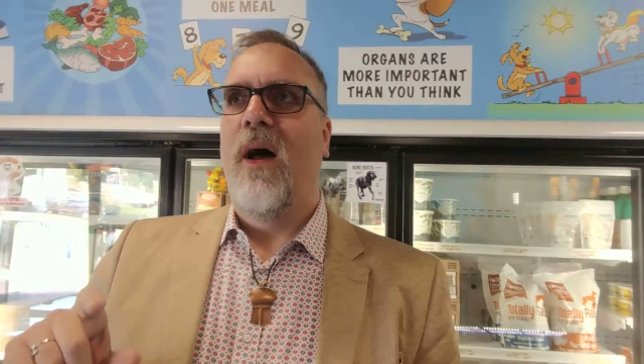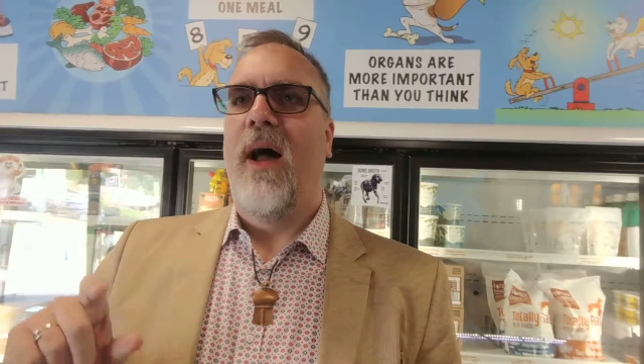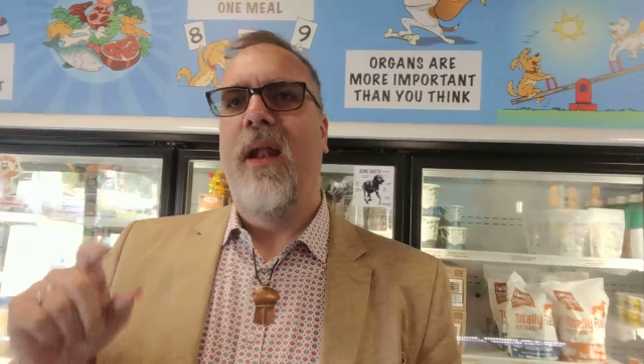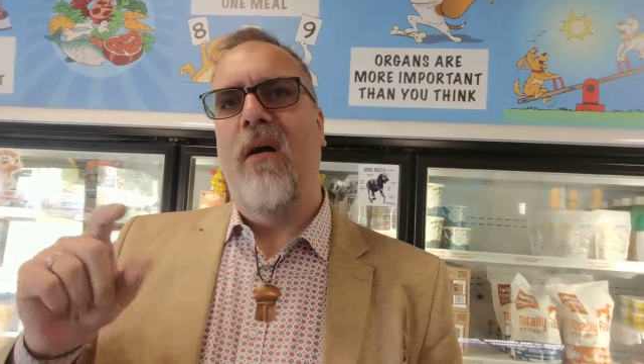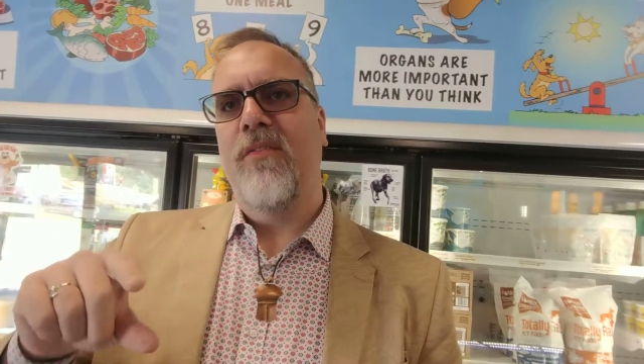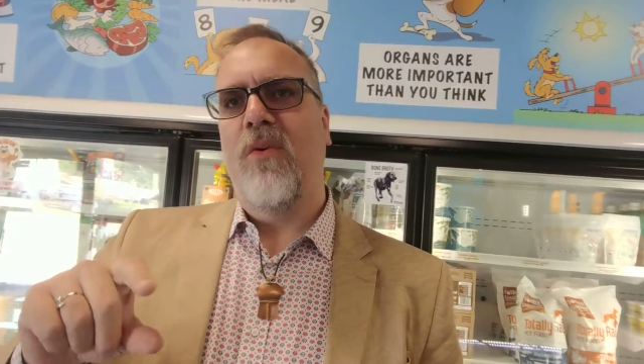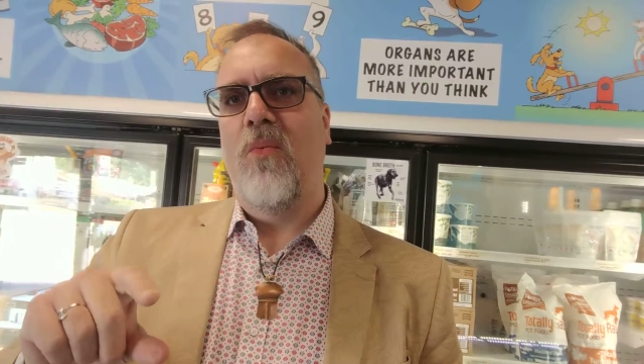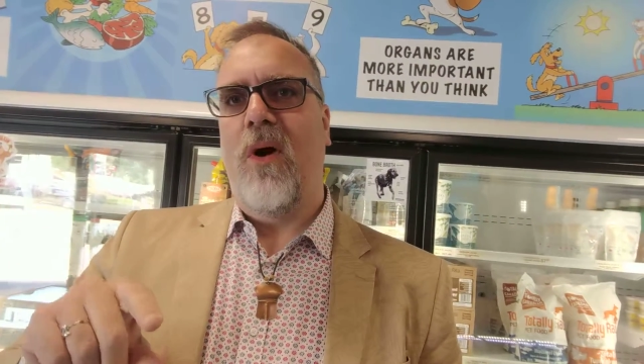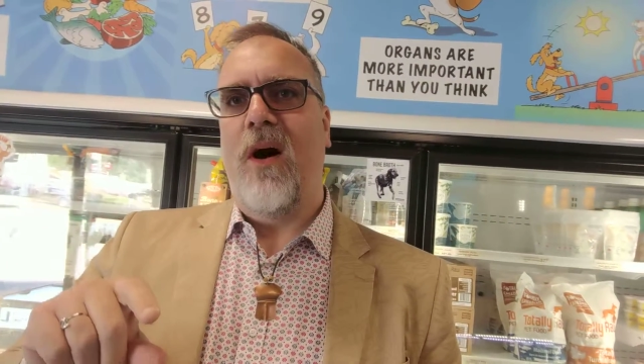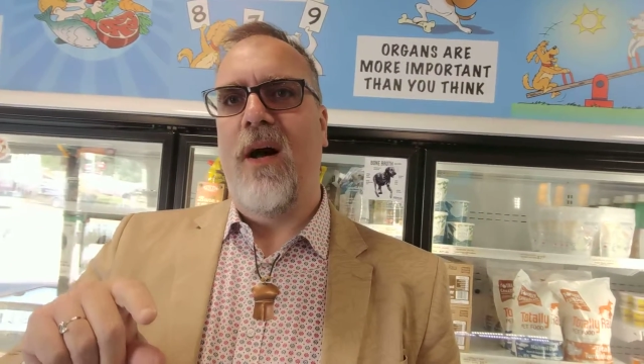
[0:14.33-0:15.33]
I had also
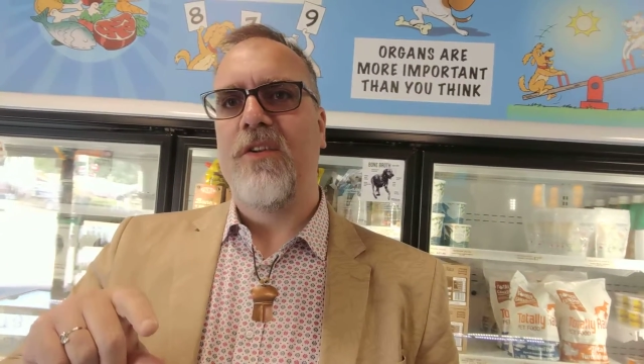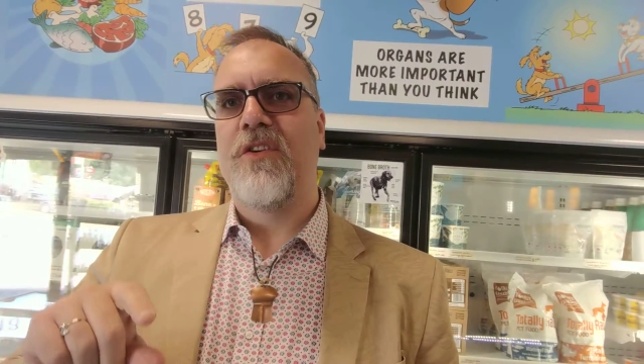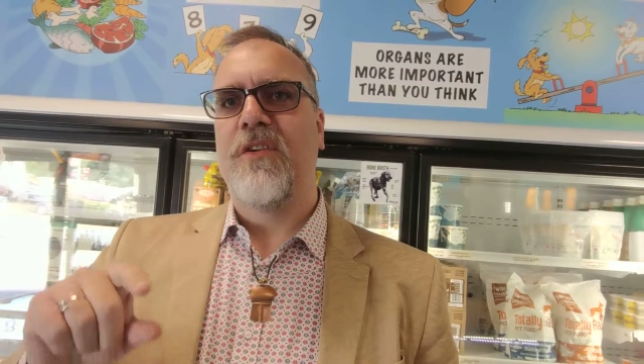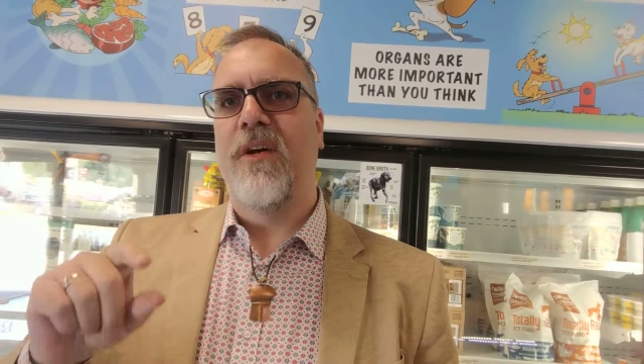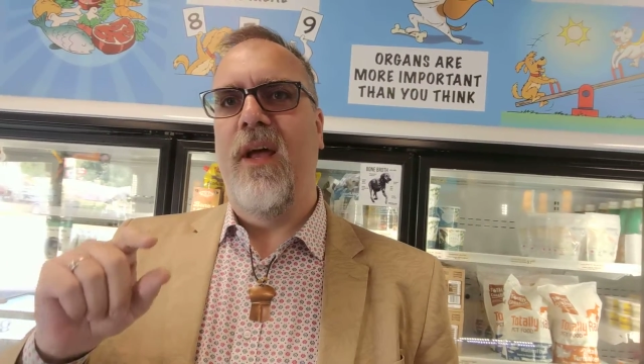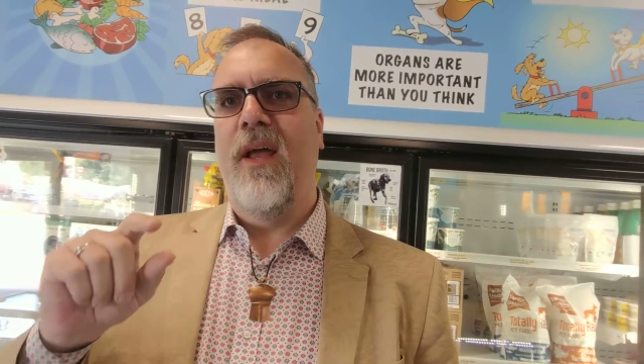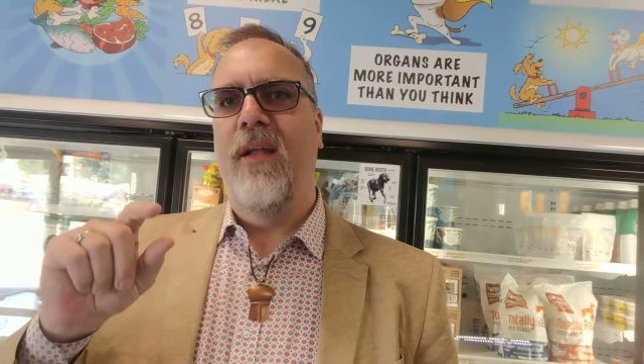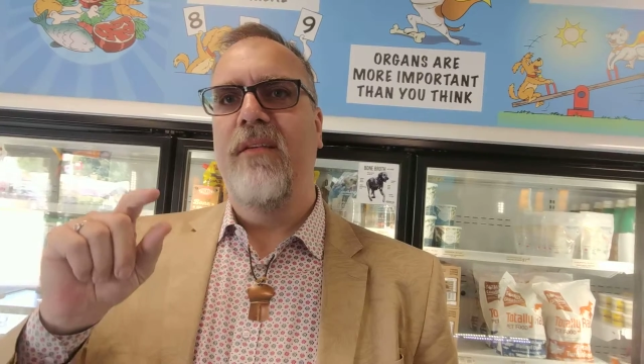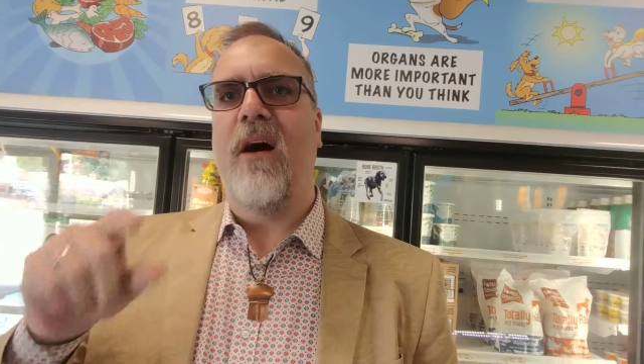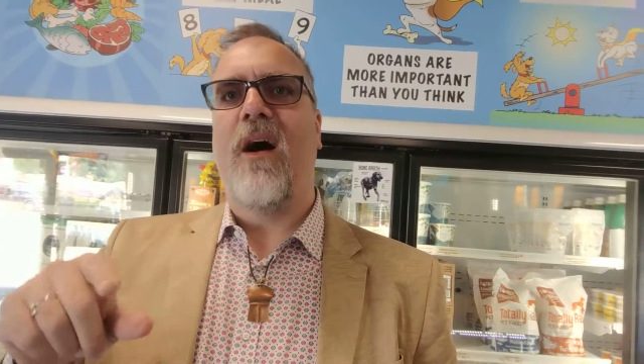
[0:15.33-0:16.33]
watched
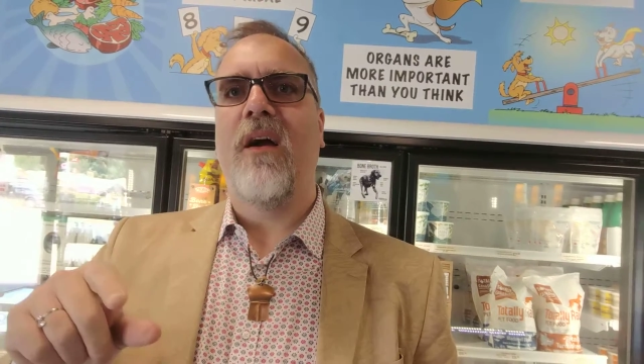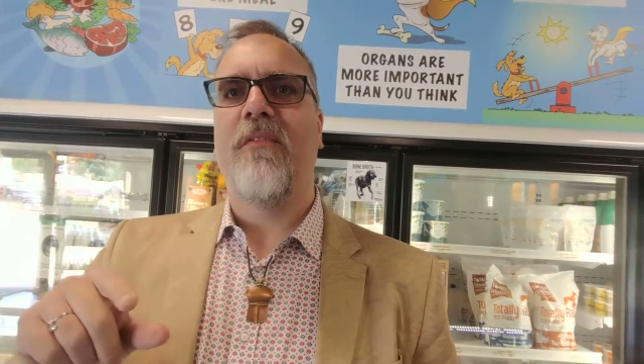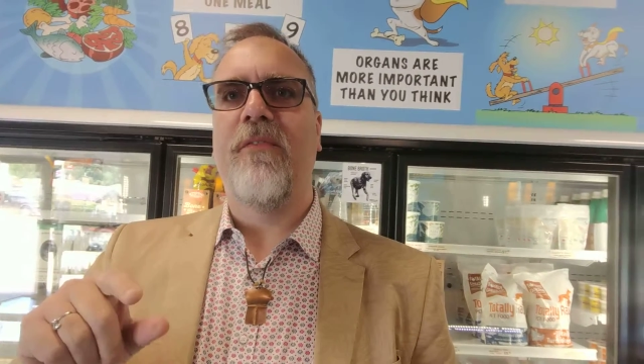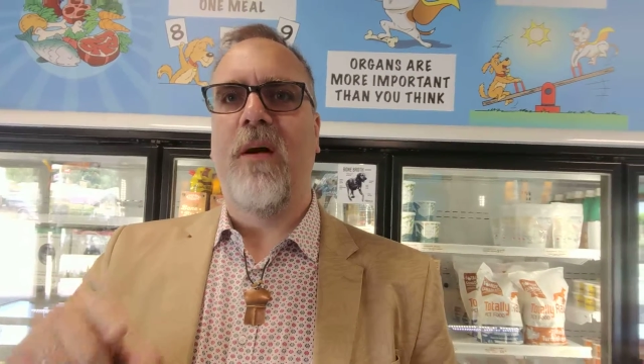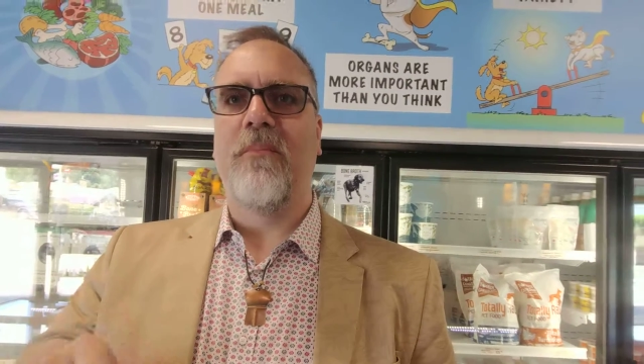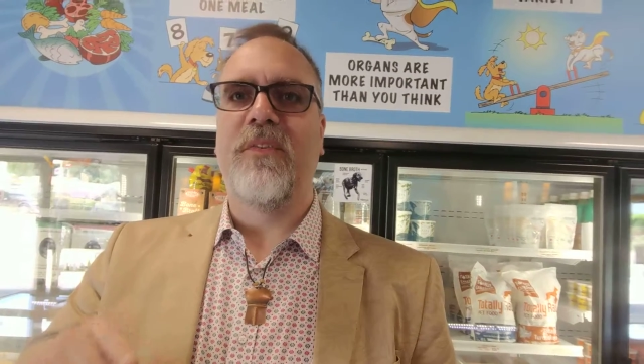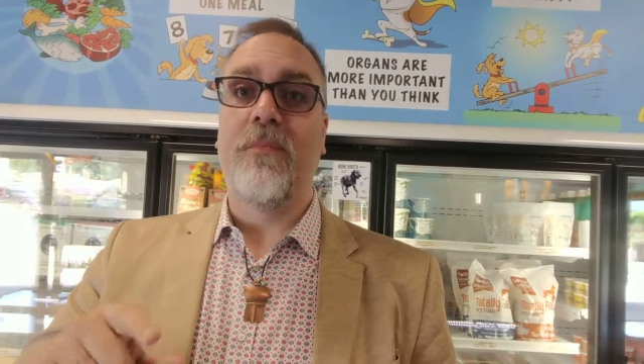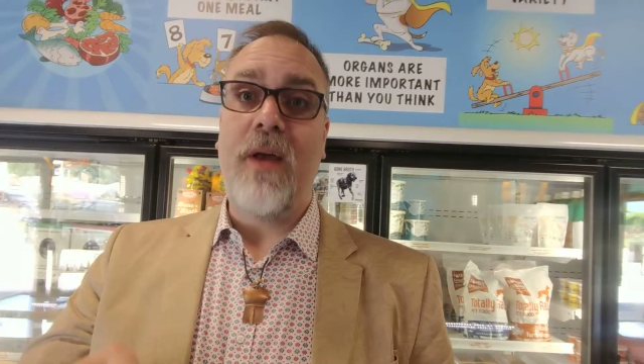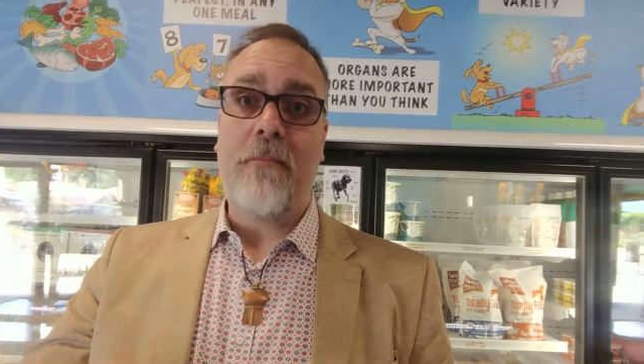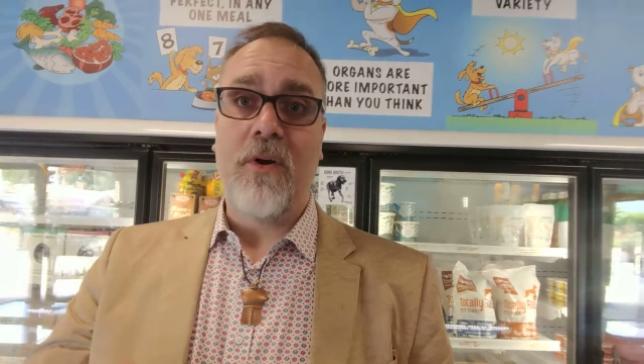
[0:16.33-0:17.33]
a talk from
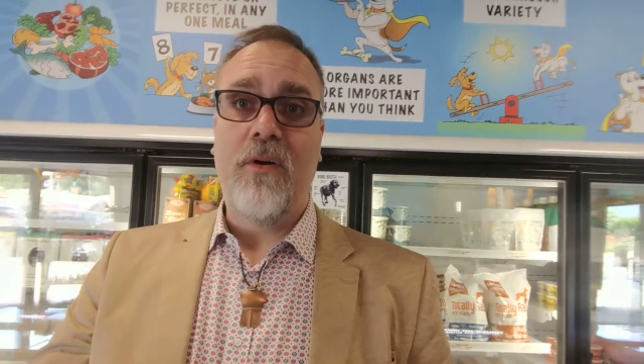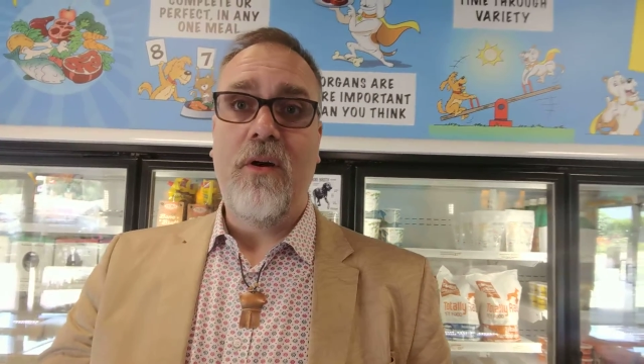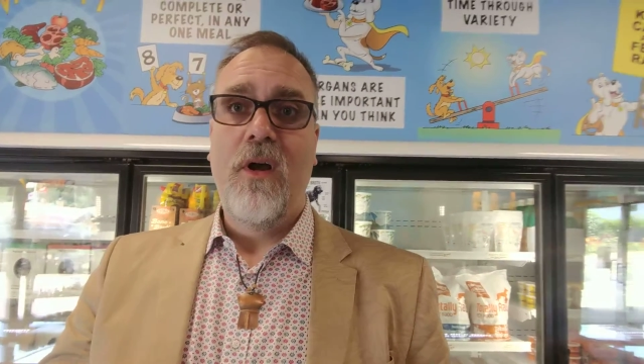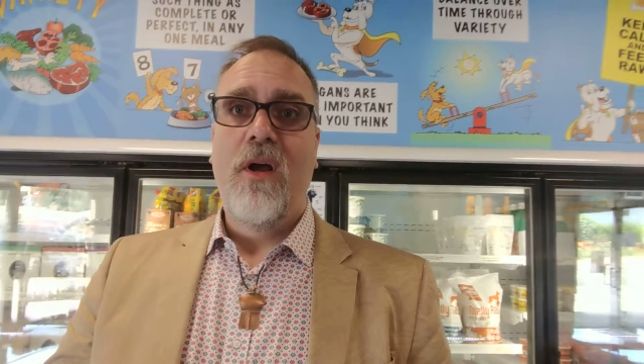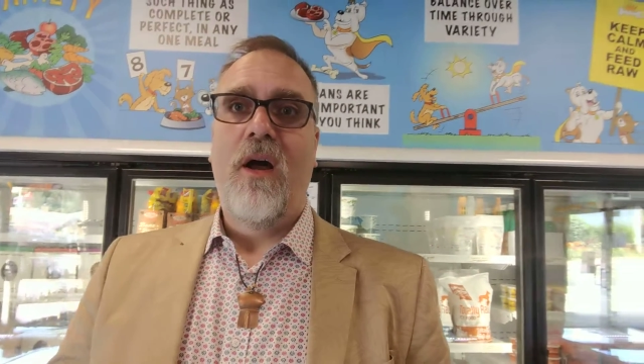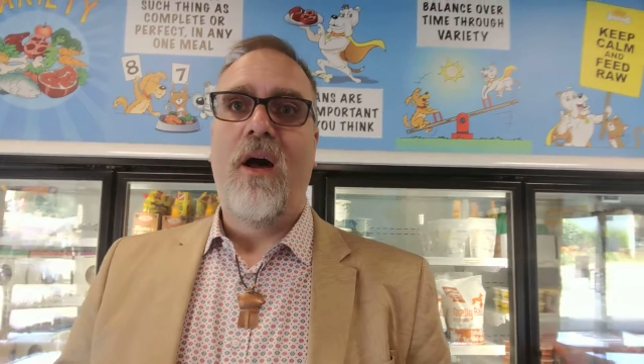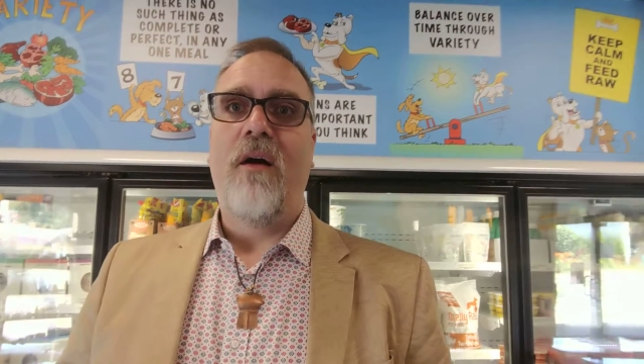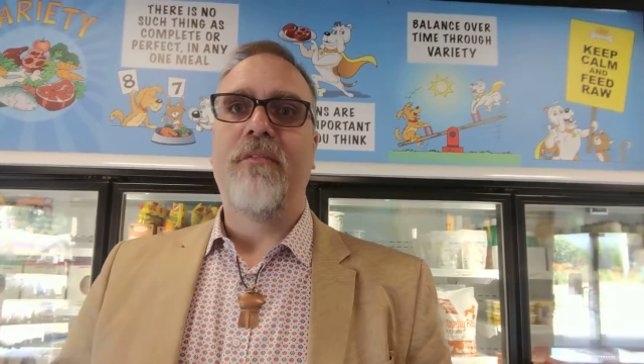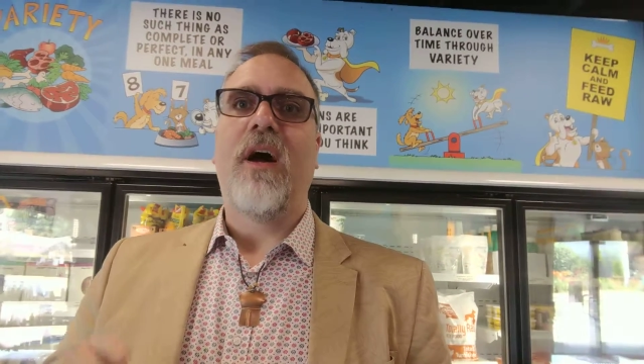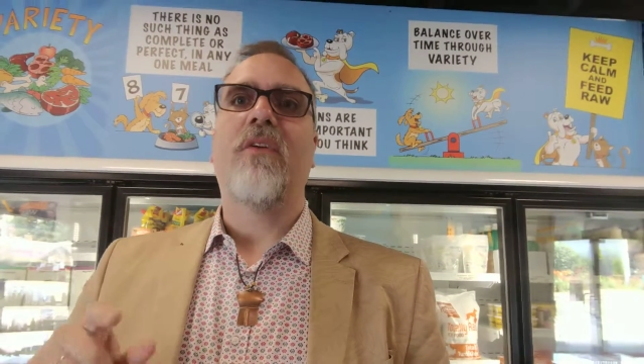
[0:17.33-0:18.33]
September
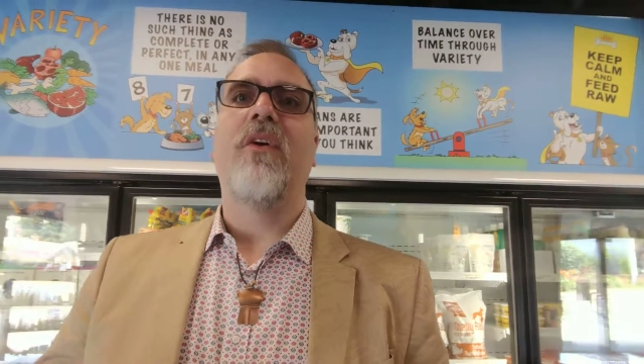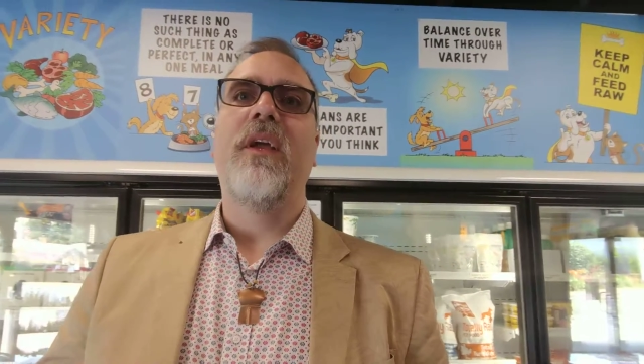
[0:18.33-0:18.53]
Dr.